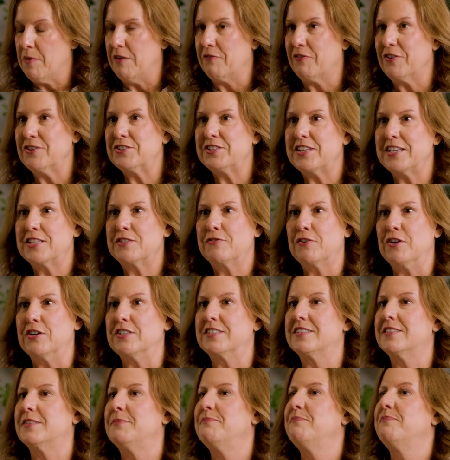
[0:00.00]
But first things
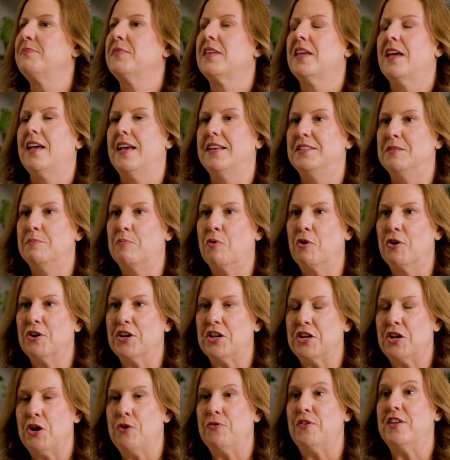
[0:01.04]
first, it's
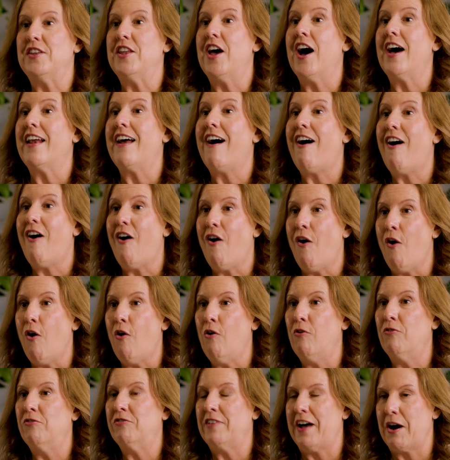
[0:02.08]
important to know that not
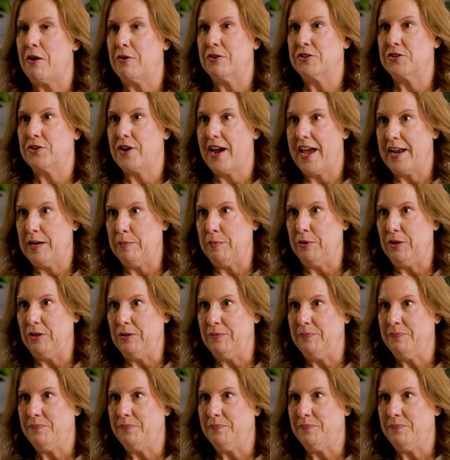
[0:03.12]
all flowers are edible.